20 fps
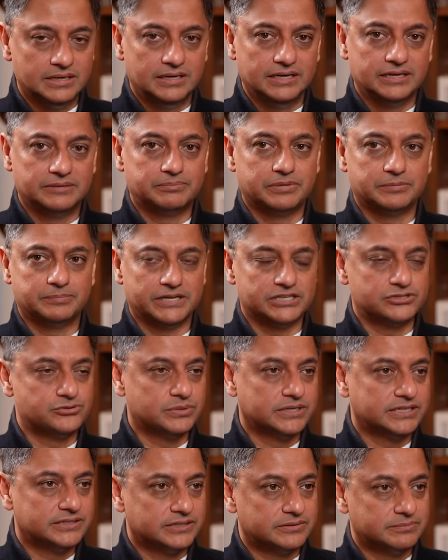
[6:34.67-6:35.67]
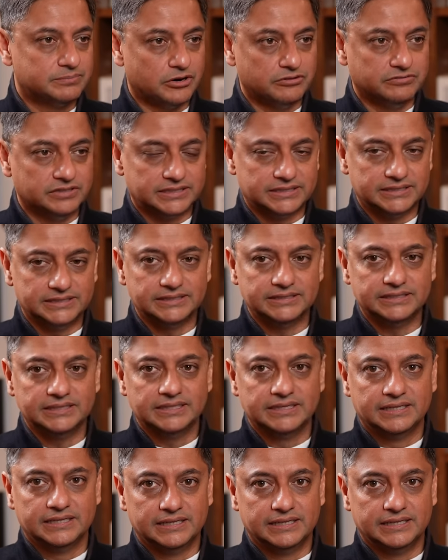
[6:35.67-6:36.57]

It perpetuated poverty.